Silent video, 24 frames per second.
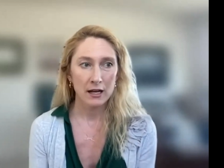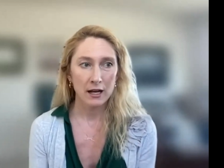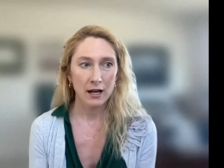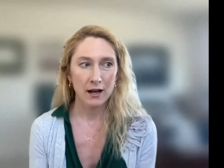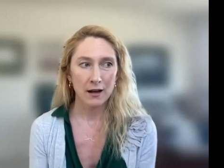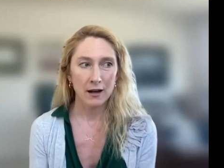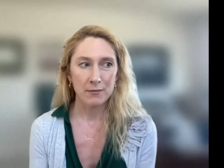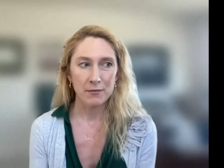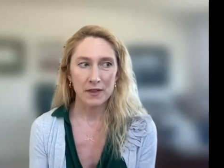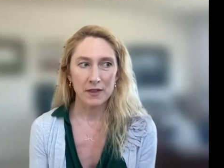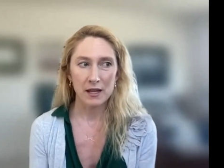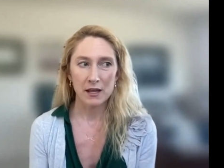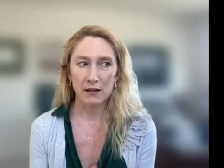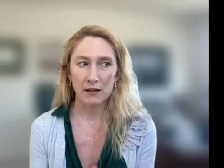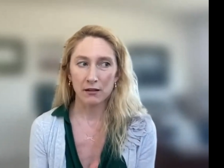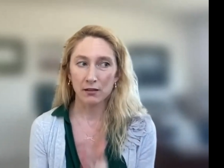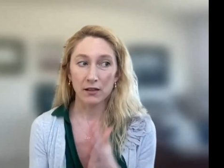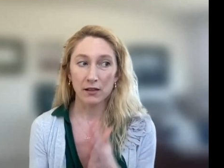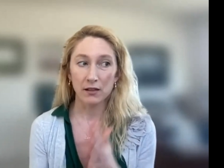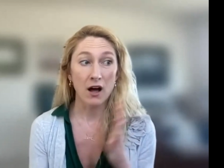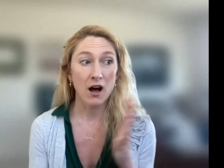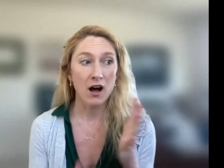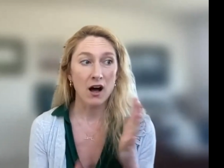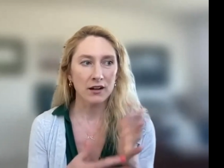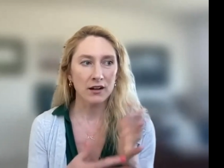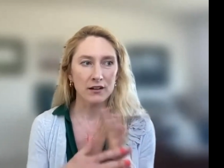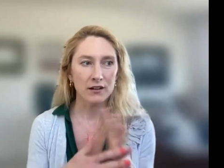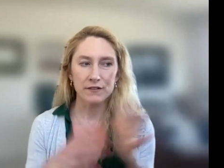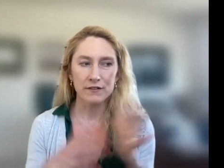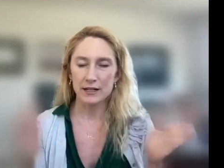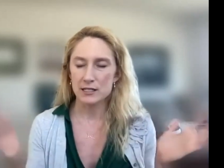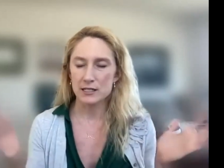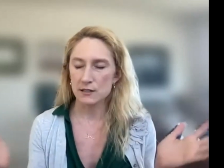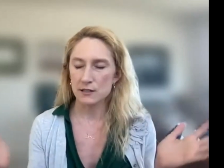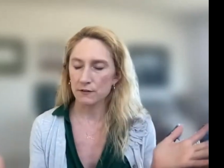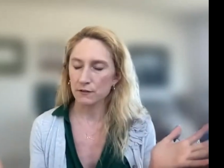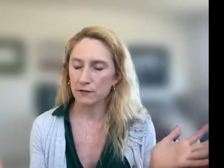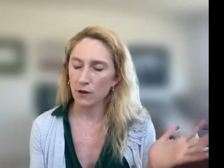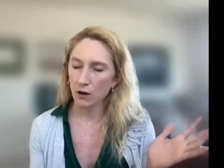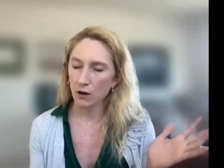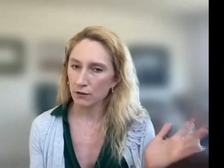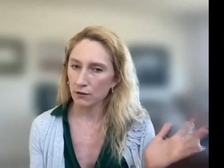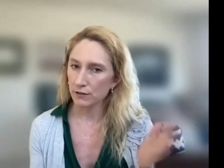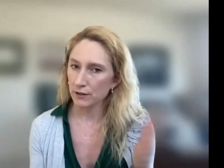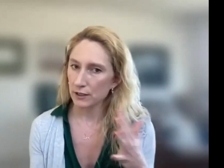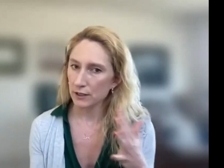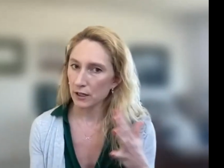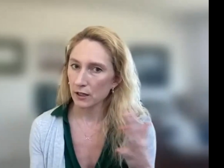The long effects of
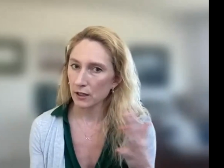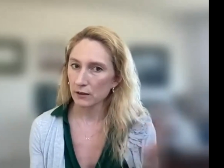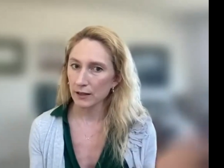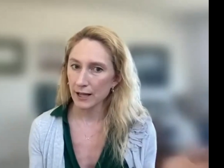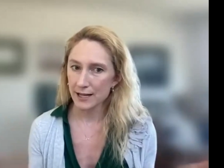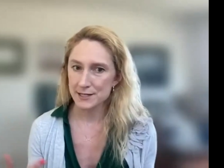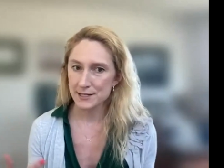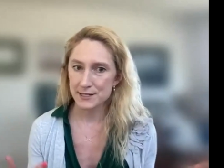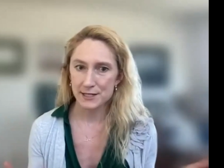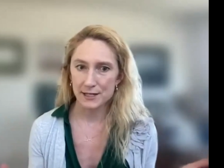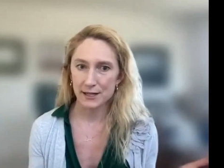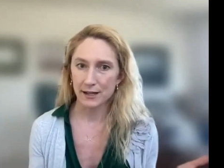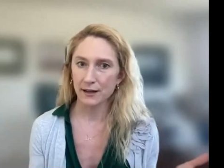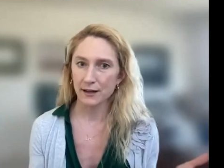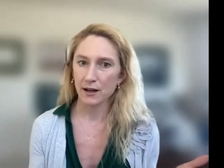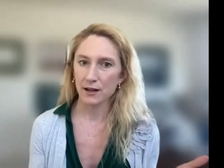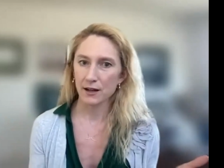COVID are lessening